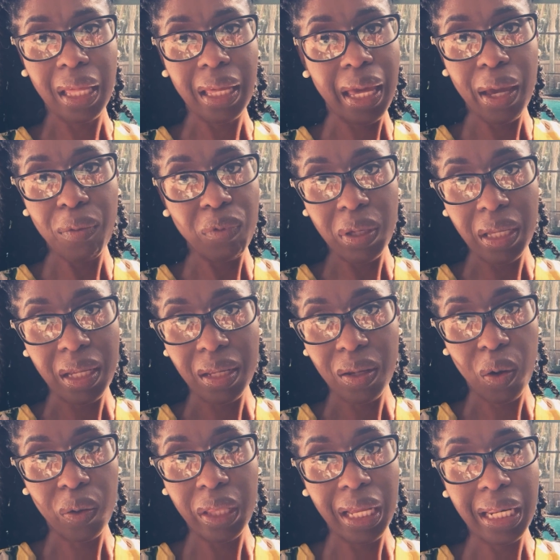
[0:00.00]
can't read
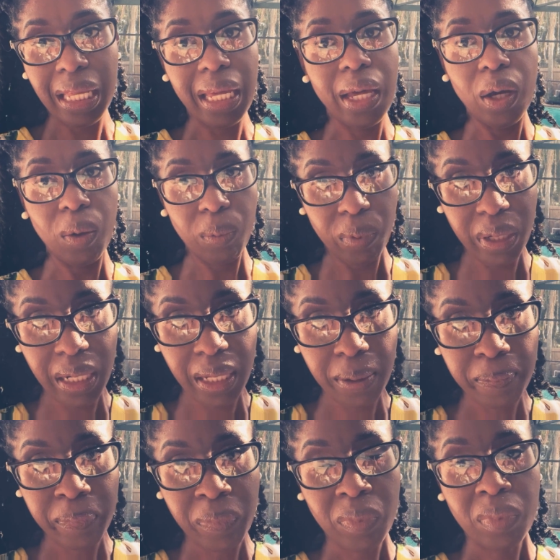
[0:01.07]
or they need help reading.
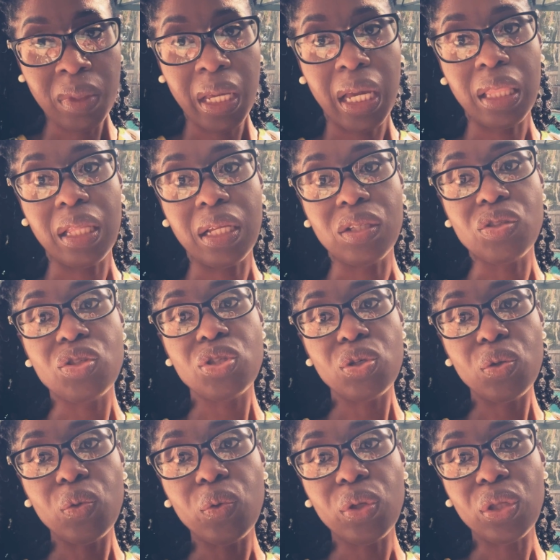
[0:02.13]
And then
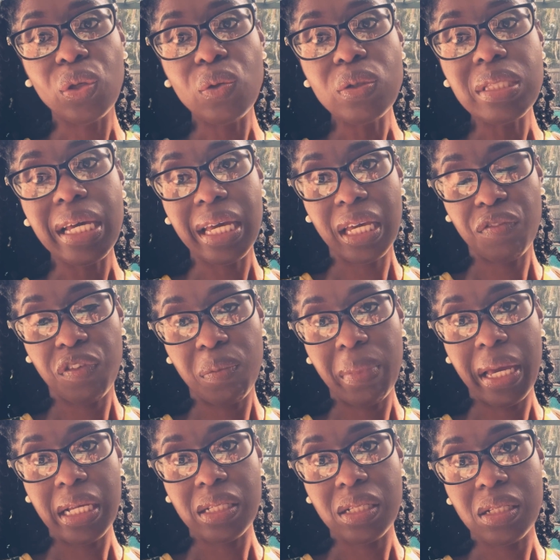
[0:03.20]
two, use that
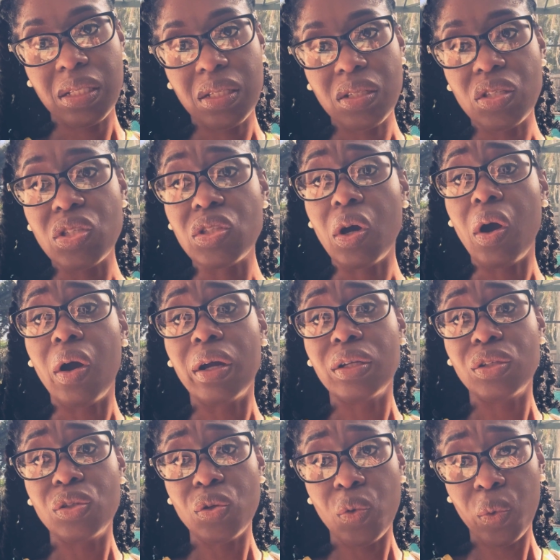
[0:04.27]
information to
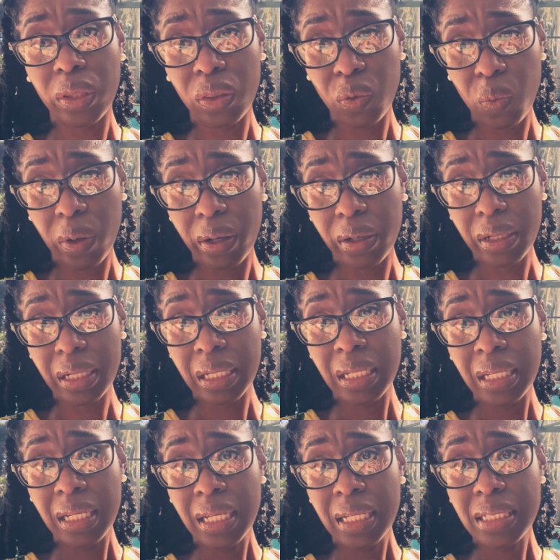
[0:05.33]
start doing the work
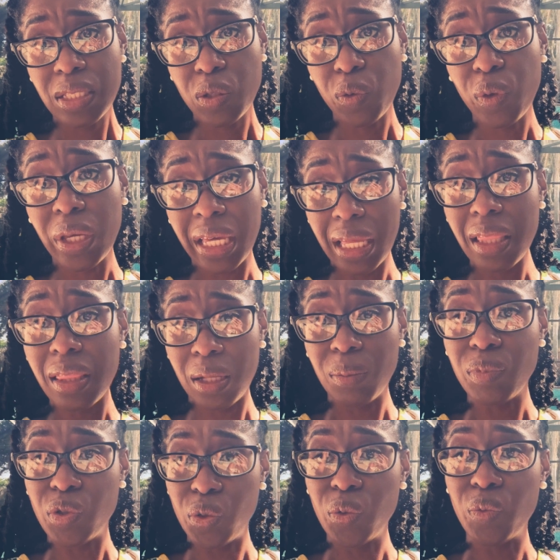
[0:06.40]
to get
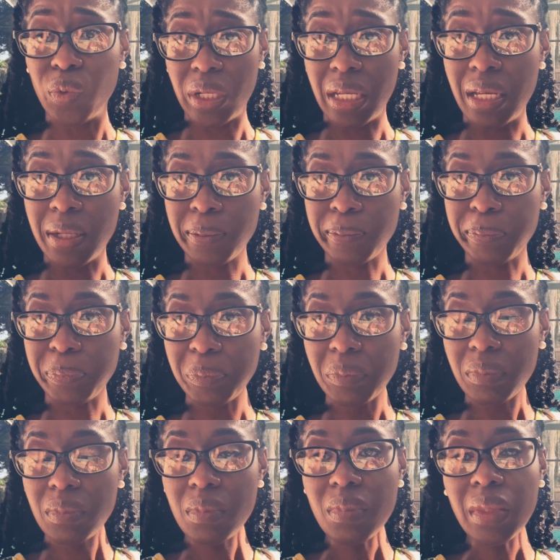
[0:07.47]
them to read.
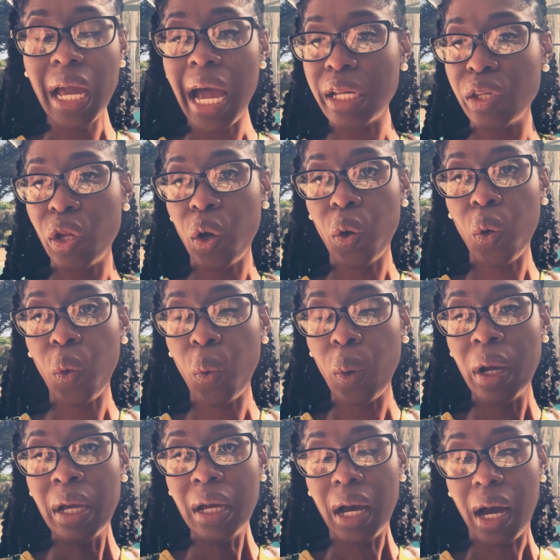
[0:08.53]
I
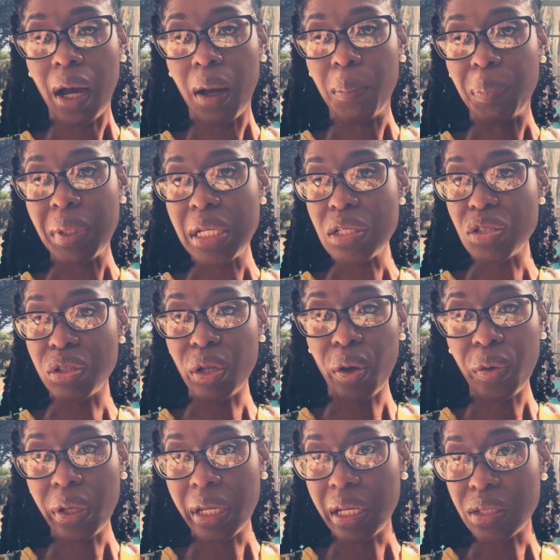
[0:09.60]
know Bees
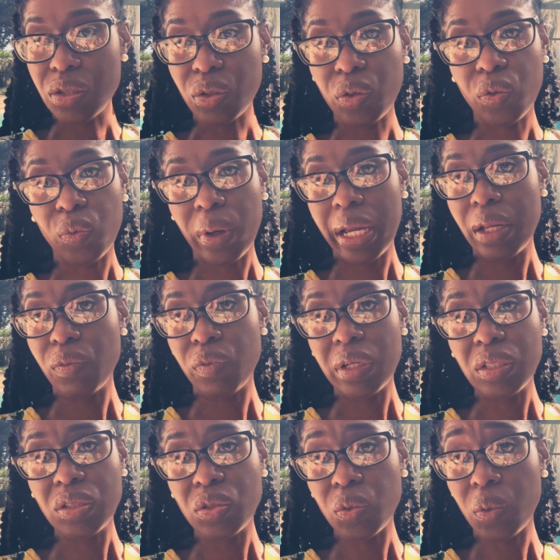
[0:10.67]
Learning is a great
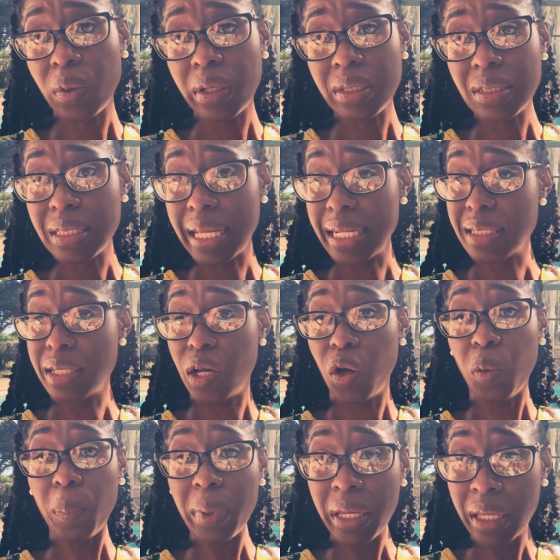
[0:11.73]
resource that's
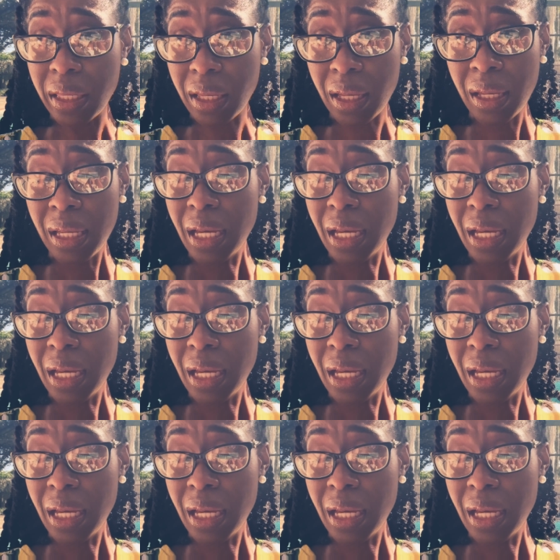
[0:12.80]
helping